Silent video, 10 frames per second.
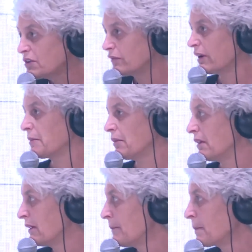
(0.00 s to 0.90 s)

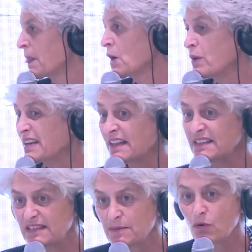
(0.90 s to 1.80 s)
renewable, we
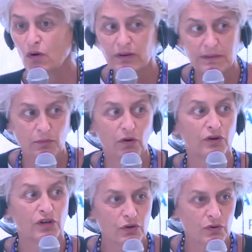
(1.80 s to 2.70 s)
can see more and
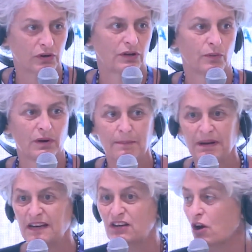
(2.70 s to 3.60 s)
more young women